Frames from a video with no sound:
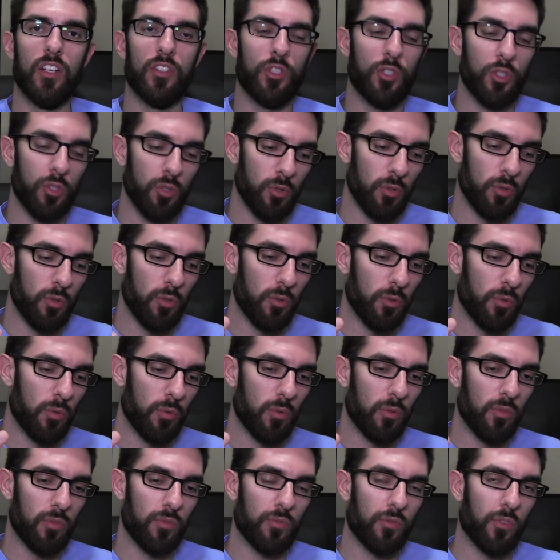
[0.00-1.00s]

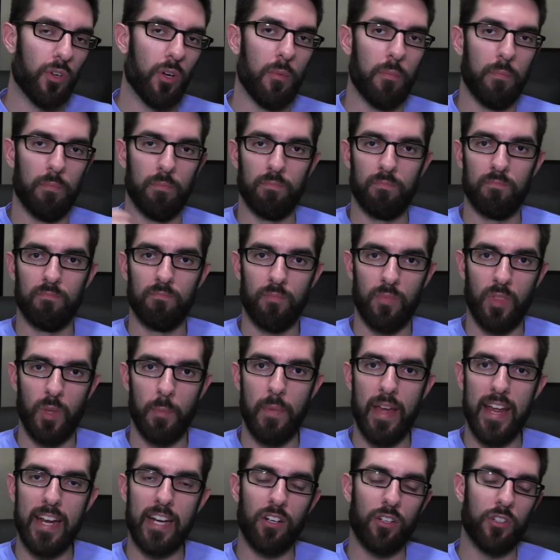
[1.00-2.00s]
to from
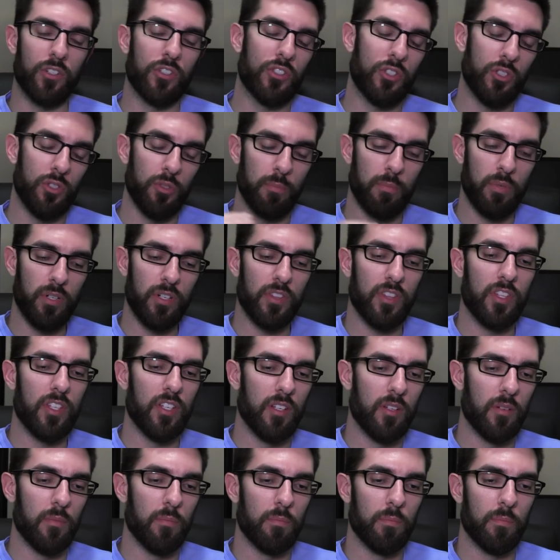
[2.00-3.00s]
the makers to put
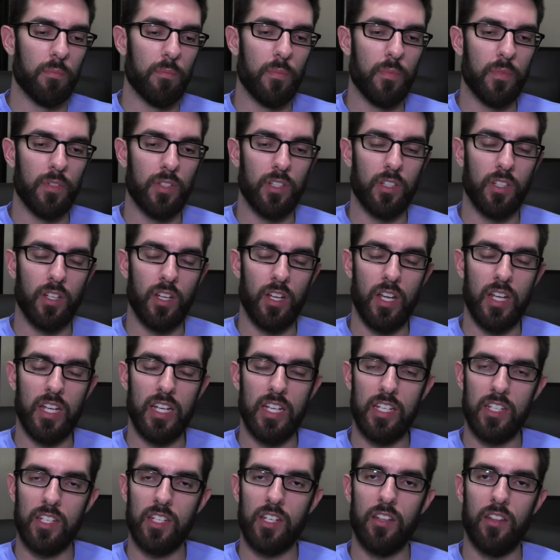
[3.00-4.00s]
them
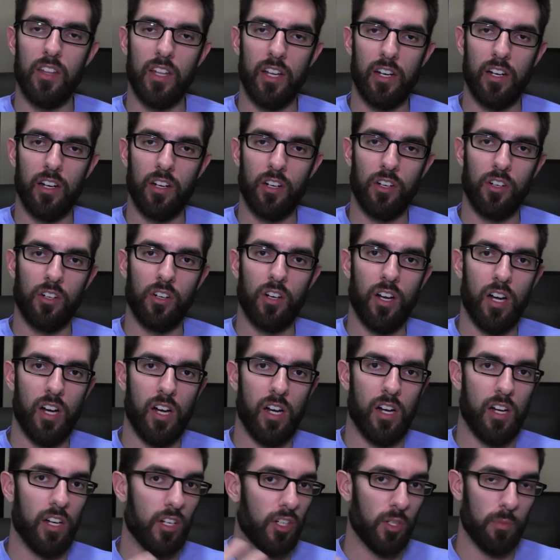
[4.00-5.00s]
into their
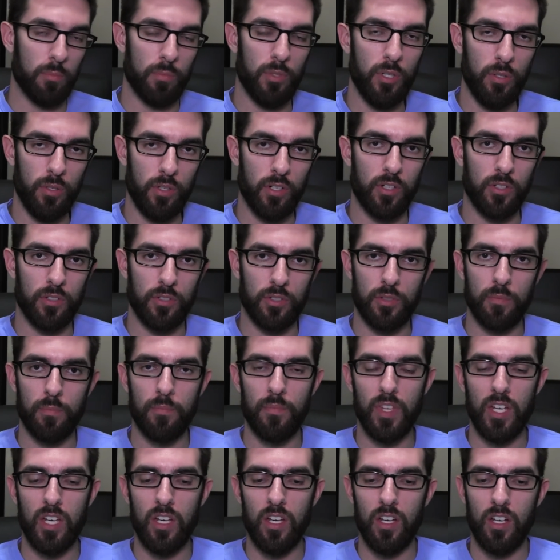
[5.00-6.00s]
uh, computers,
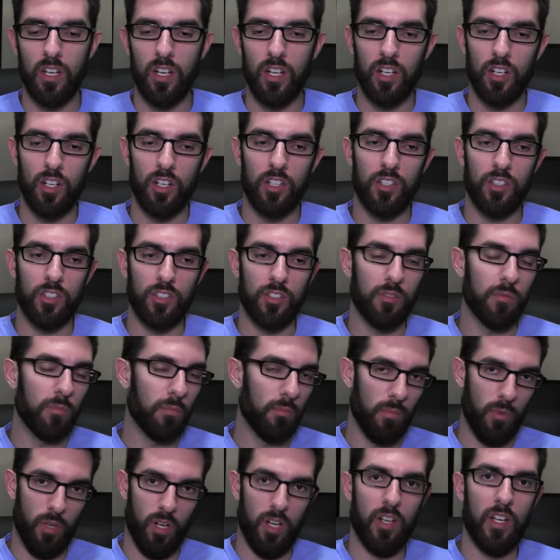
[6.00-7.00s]

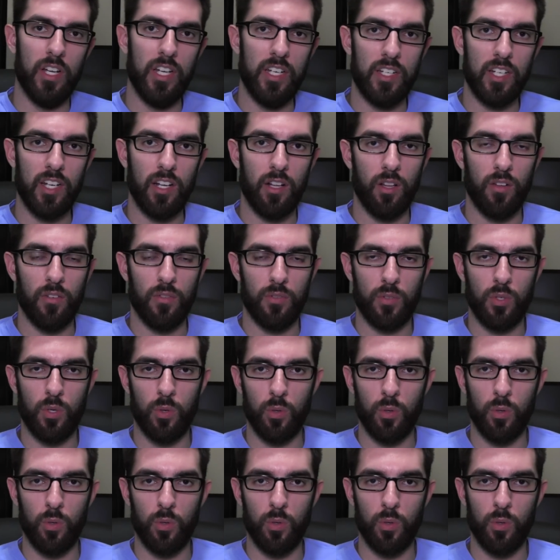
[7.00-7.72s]
Intel, of